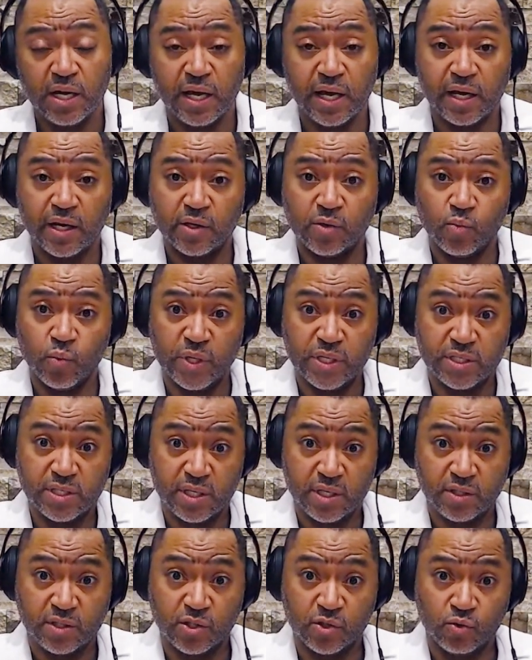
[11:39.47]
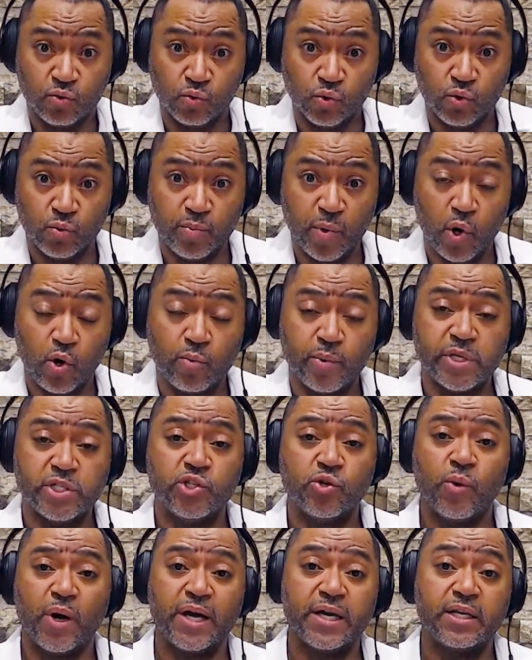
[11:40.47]
and we tend to group
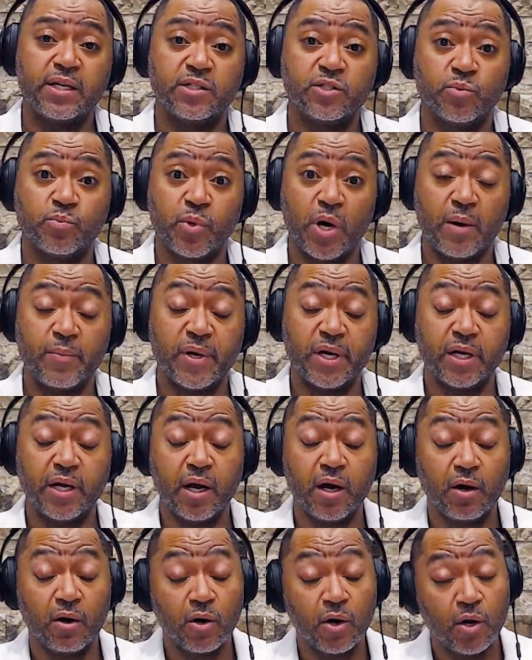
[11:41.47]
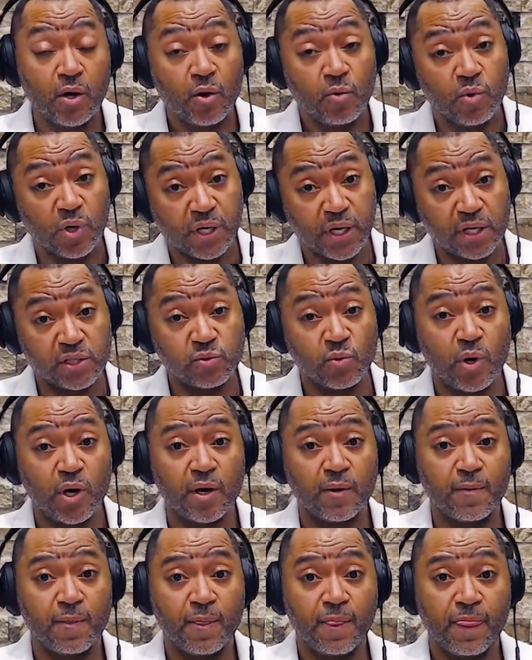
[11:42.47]
OBGYN into primary care. Well, guess
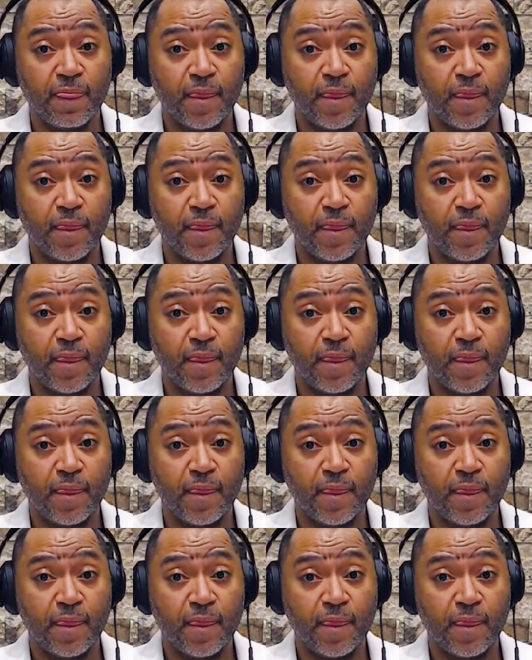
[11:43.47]
what?